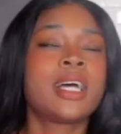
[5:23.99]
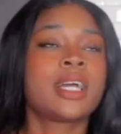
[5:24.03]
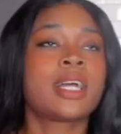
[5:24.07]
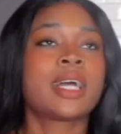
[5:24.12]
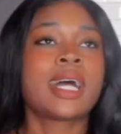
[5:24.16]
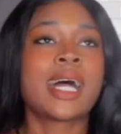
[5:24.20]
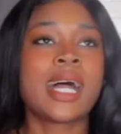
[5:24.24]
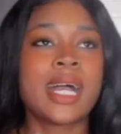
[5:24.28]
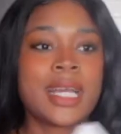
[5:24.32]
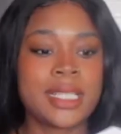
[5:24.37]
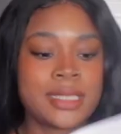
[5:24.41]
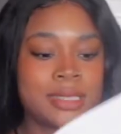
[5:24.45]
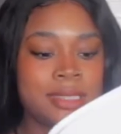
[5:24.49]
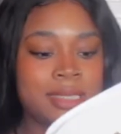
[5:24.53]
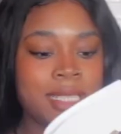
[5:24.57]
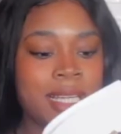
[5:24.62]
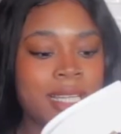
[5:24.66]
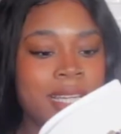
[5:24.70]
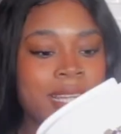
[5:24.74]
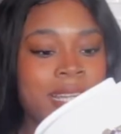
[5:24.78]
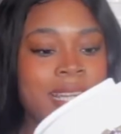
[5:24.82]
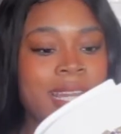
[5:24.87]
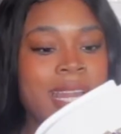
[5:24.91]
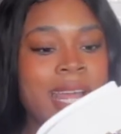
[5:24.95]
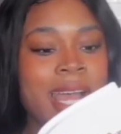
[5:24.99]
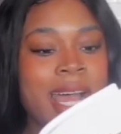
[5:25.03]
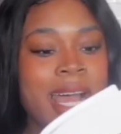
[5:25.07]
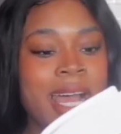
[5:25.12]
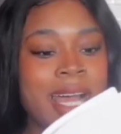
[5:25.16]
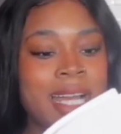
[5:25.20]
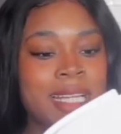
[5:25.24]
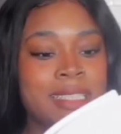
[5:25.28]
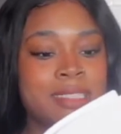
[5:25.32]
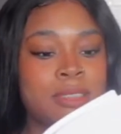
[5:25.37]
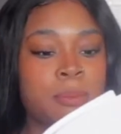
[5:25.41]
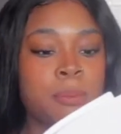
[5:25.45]
guys and then it
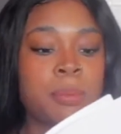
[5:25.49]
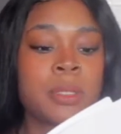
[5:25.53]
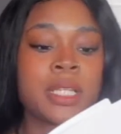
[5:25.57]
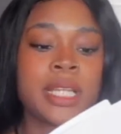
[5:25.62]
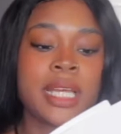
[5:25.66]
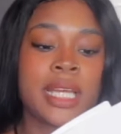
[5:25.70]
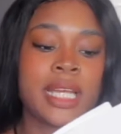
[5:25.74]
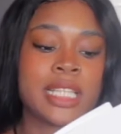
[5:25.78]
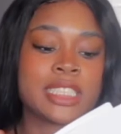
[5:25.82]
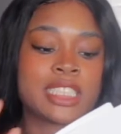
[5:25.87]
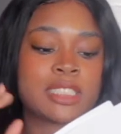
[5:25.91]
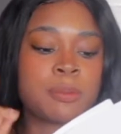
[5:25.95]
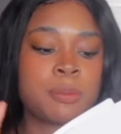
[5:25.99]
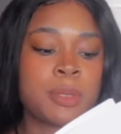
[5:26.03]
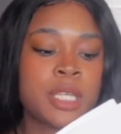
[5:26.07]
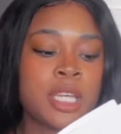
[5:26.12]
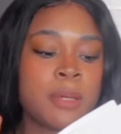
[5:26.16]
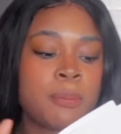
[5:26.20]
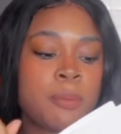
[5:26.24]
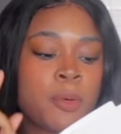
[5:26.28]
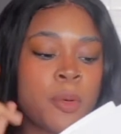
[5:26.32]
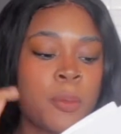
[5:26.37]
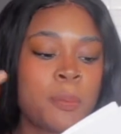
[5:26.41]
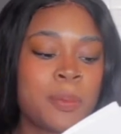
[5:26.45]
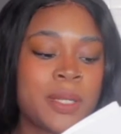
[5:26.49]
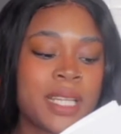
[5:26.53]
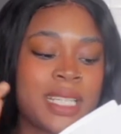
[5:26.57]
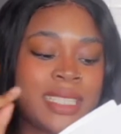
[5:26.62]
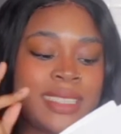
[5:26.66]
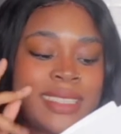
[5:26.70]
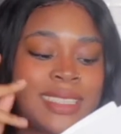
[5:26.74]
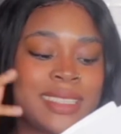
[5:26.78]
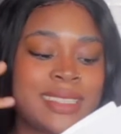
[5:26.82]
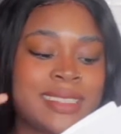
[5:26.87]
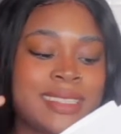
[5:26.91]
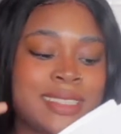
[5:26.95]
has plans people
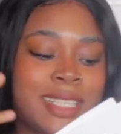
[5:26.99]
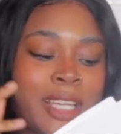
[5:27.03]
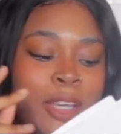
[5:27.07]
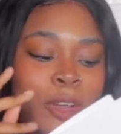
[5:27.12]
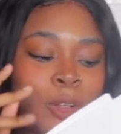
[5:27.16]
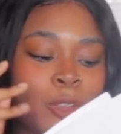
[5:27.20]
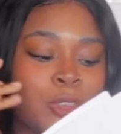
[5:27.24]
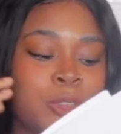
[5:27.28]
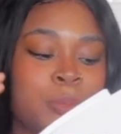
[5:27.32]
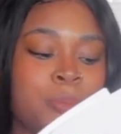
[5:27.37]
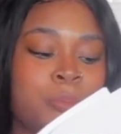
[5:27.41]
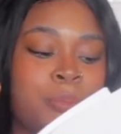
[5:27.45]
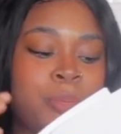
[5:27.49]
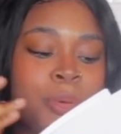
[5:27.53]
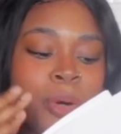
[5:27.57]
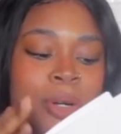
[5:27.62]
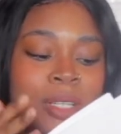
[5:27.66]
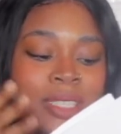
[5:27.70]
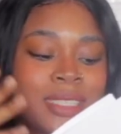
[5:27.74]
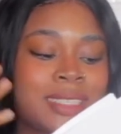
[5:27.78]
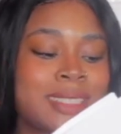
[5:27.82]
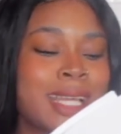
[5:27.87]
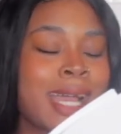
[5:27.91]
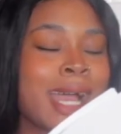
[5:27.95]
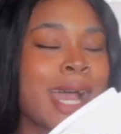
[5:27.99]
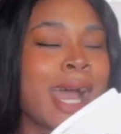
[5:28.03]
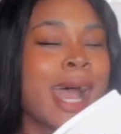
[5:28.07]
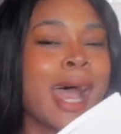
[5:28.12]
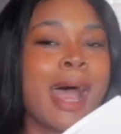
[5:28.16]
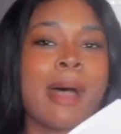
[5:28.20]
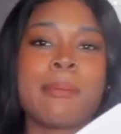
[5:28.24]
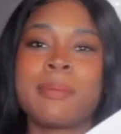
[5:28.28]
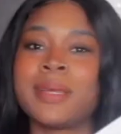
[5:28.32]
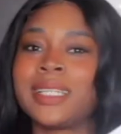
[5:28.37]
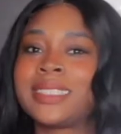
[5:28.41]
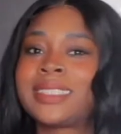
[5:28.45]
places skills books
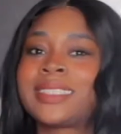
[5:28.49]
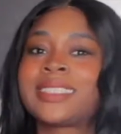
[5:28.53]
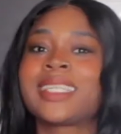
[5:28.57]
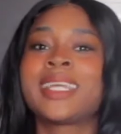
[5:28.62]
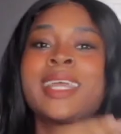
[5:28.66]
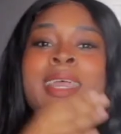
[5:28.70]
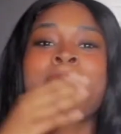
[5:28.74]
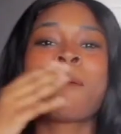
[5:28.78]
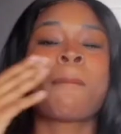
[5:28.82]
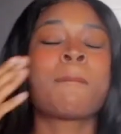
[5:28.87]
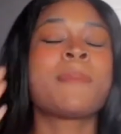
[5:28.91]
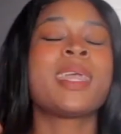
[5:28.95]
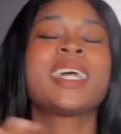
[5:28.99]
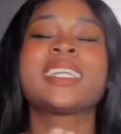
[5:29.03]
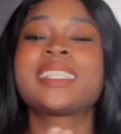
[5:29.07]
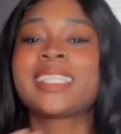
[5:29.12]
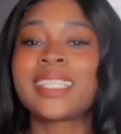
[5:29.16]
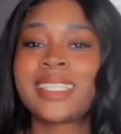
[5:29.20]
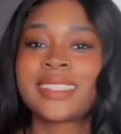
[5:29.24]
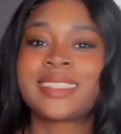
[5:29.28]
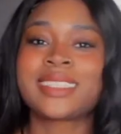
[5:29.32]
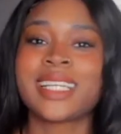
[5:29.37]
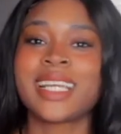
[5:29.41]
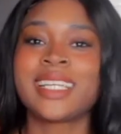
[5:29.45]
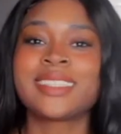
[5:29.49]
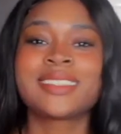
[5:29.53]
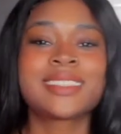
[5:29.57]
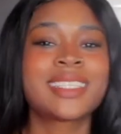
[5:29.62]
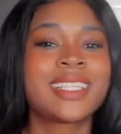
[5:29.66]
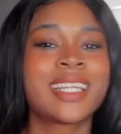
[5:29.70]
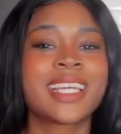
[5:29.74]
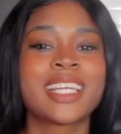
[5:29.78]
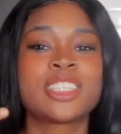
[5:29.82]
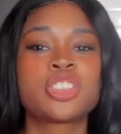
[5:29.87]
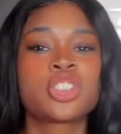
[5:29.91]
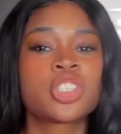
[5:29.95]
habits man i'm telling say it's
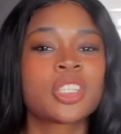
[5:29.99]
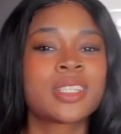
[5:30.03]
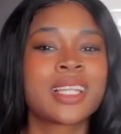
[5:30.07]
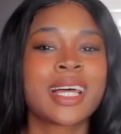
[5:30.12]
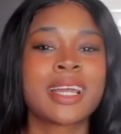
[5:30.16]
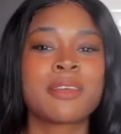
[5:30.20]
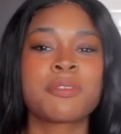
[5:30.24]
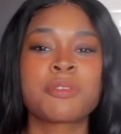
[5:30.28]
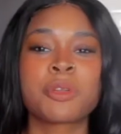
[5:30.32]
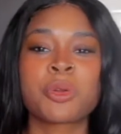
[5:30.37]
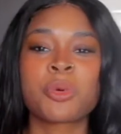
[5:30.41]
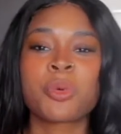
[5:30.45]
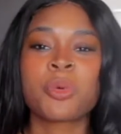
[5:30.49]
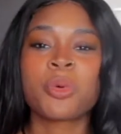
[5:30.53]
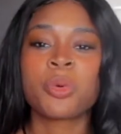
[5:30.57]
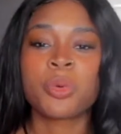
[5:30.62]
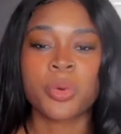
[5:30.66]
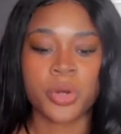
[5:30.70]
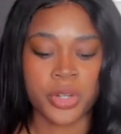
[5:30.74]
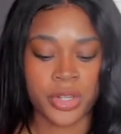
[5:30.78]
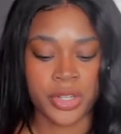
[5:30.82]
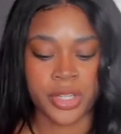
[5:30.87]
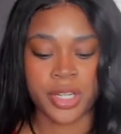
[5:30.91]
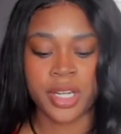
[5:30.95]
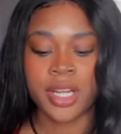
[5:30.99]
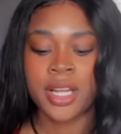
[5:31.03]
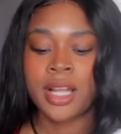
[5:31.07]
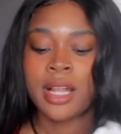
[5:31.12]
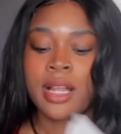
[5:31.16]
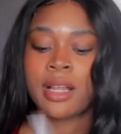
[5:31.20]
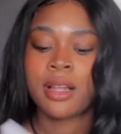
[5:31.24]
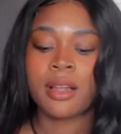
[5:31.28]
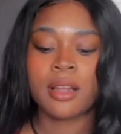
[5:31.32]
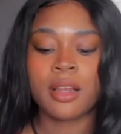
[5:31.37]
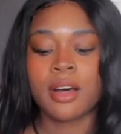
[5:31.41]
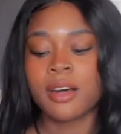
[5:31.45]
gonna get your life in order
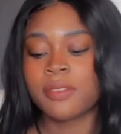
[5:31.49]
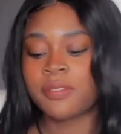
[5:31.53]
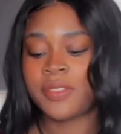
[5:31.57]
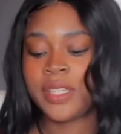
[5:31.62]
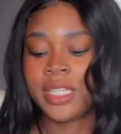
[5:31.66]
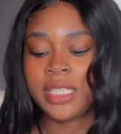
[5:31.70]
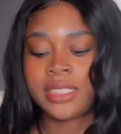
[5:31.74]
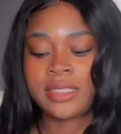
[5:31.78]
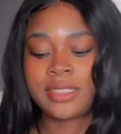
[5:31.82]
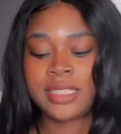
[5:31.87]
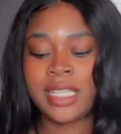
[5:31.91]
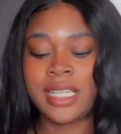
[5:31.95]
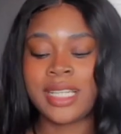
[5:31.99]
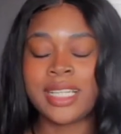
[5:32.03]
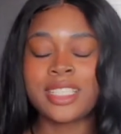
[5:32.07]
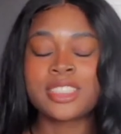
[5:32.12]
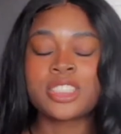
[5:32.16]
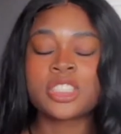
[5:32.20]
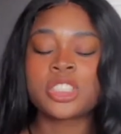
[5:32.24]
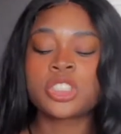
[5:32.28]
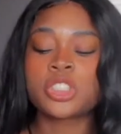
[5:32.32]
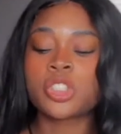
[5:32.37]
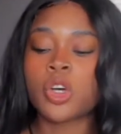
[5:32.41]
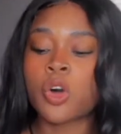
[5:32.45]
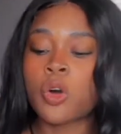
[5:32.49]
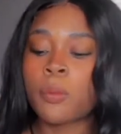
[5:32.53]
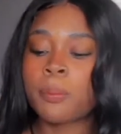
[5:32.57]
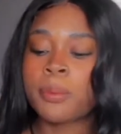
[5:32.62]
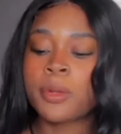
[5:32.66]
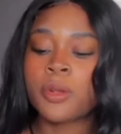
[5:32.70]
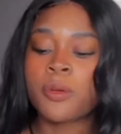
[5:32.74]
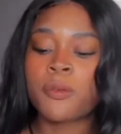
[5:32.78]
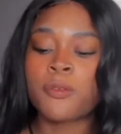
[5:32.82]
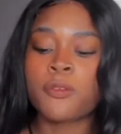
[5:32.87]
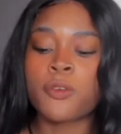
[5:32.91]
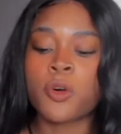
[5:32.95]
love this and it's so
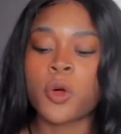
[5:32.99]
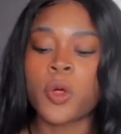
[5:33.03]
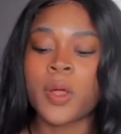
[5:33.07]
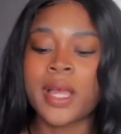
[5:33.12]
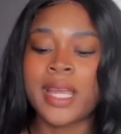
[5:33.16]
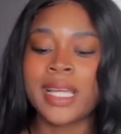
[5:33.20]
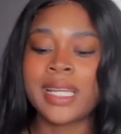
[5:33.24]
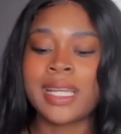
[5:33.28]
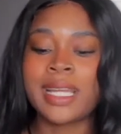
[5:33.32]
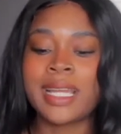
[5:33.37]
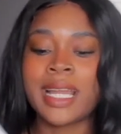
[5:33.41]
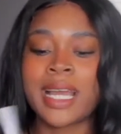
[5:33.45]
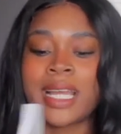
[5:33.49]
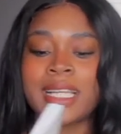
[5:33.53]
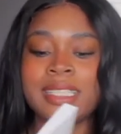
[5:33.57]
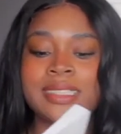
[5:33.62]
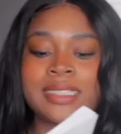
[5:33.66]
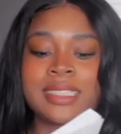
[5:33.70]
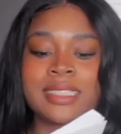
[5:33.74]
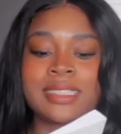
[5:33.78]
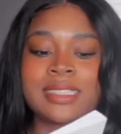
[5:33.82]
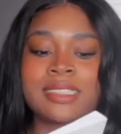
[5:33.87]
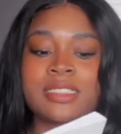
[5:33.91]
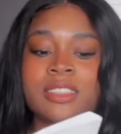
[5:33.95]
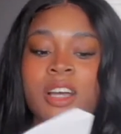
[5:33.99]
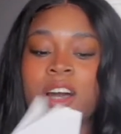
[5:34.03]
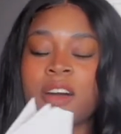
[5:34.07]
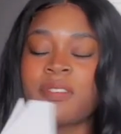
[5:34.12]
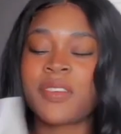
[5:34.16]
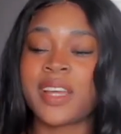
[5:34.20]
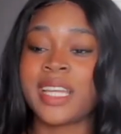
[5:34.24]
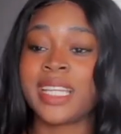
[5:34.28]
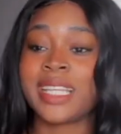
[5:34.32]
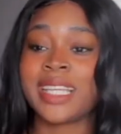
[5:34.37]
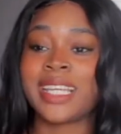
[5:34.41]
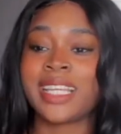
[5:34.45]
beautiful and nice and
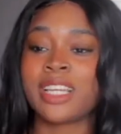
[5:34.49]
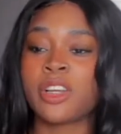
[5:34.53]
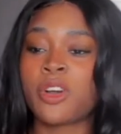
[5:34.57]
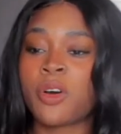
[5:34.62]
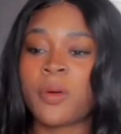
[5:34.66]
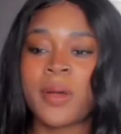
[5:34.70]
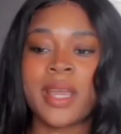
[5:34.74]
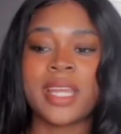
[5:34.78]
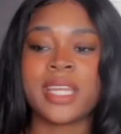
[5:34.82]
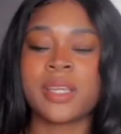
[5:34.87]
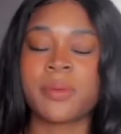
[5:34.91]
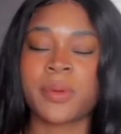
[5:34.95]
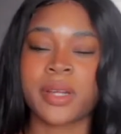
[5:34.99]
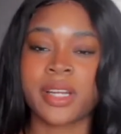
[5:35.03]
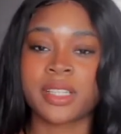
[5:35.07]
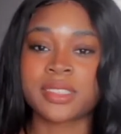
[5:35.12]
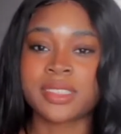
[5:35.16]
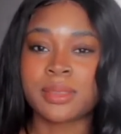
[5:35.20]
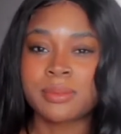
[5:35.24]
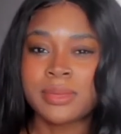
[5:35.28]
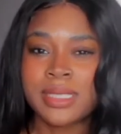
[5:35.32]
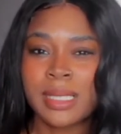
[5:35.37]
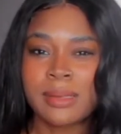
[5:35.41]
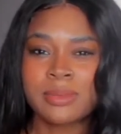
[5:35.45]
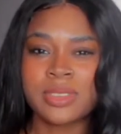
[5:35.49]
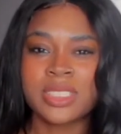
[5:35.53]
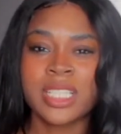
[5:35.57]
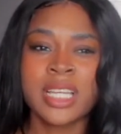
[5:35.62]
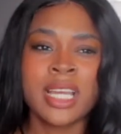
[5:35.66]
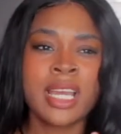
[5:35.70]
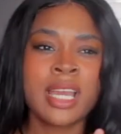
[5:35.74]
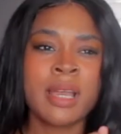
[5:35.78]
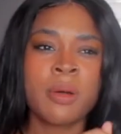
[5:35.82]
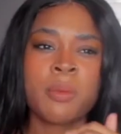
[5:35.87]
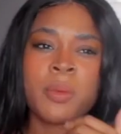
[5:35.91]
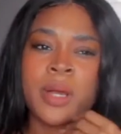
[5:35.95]
soft and it can go anywhere sometimes
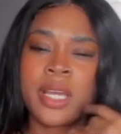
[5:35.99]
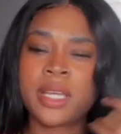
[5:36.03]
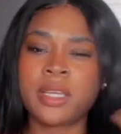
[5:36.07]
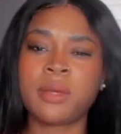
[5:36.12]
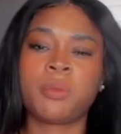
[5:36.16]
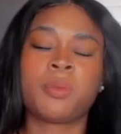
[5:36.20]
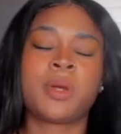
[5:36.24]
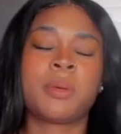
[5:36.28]
with,